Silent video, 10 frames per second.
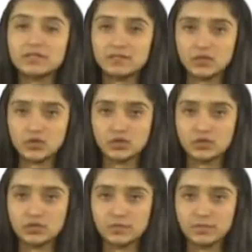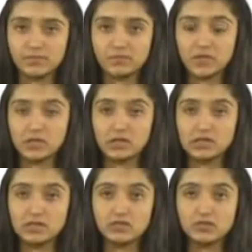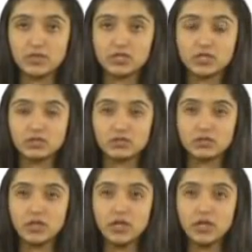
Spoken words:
is issued. Consideration.